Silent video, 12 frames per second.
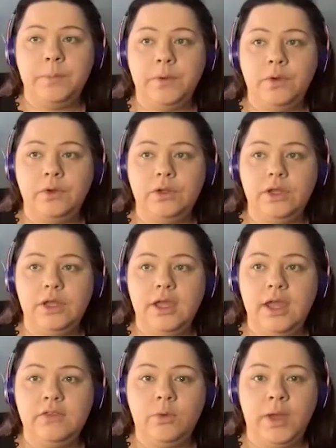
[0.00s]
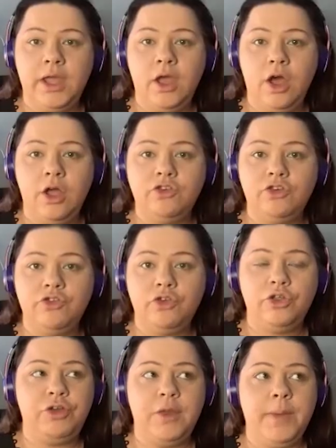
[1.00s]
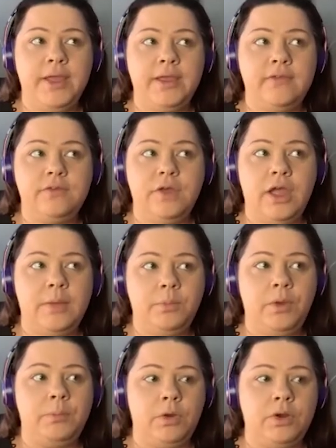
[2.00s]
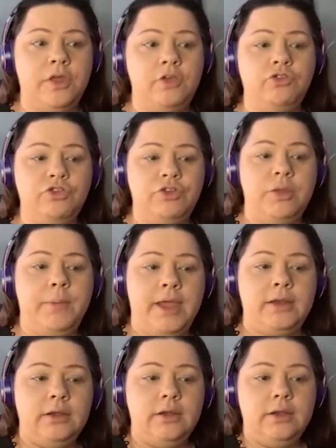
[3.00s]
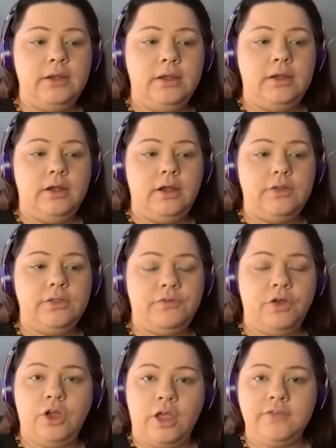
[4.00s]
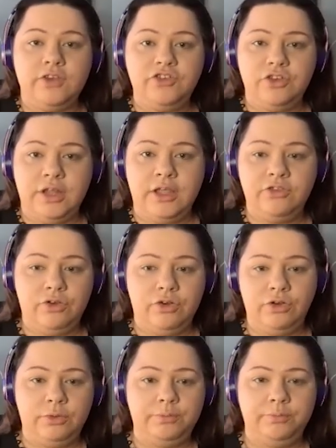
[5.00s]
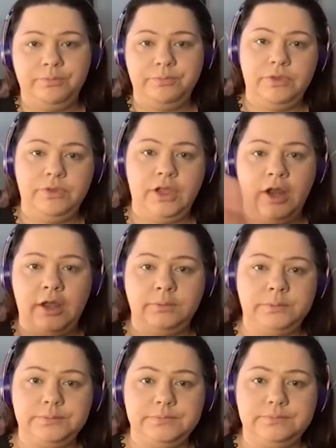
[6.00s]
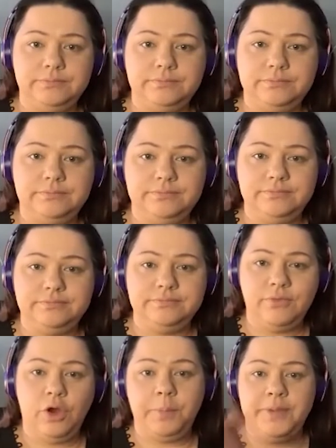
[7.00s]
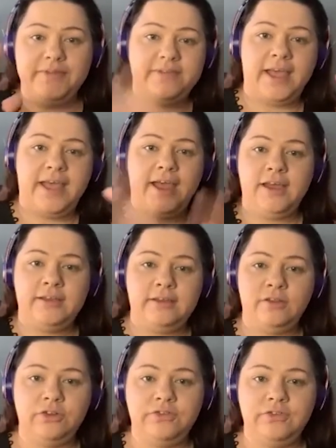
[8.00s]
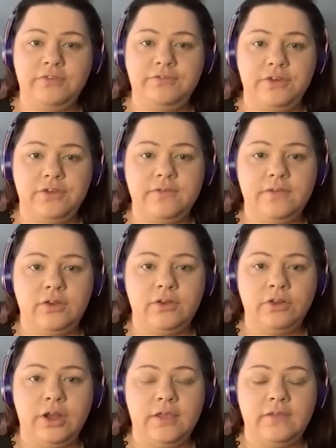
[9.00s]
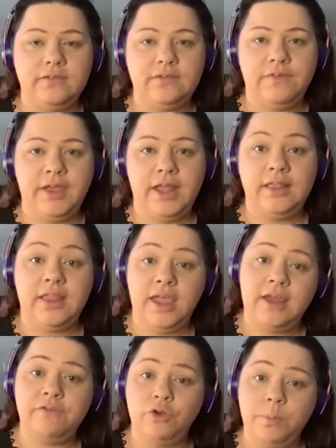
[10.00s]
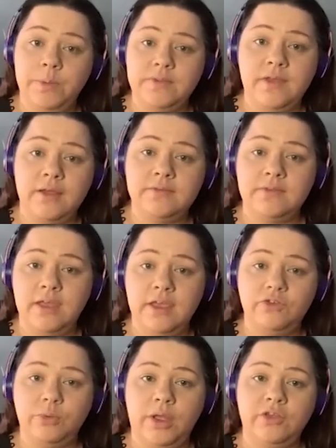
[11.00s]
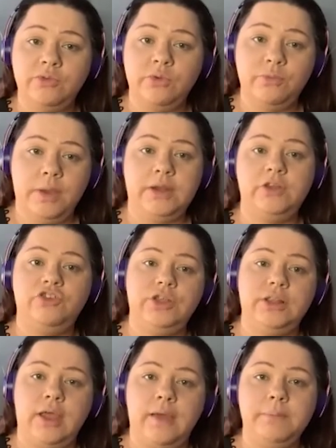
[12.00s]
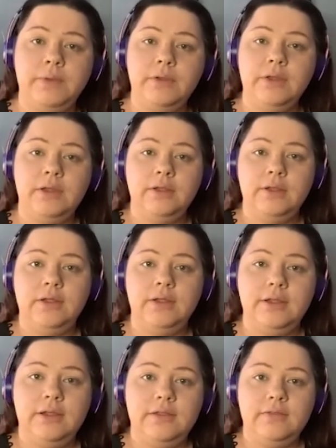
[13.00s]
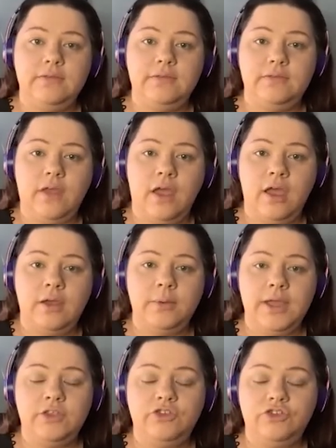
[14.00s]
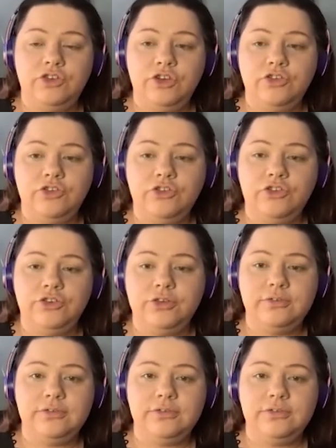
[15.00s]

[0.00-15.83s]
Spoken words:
but it's quite hard because all 3 of my kids, I'm one of those, all 3 of mine, they've all got additional needs. They're all, you know, up and down, they're all different and all the rest of it, and they're having up and down days as well, so it's managing them. So it's just,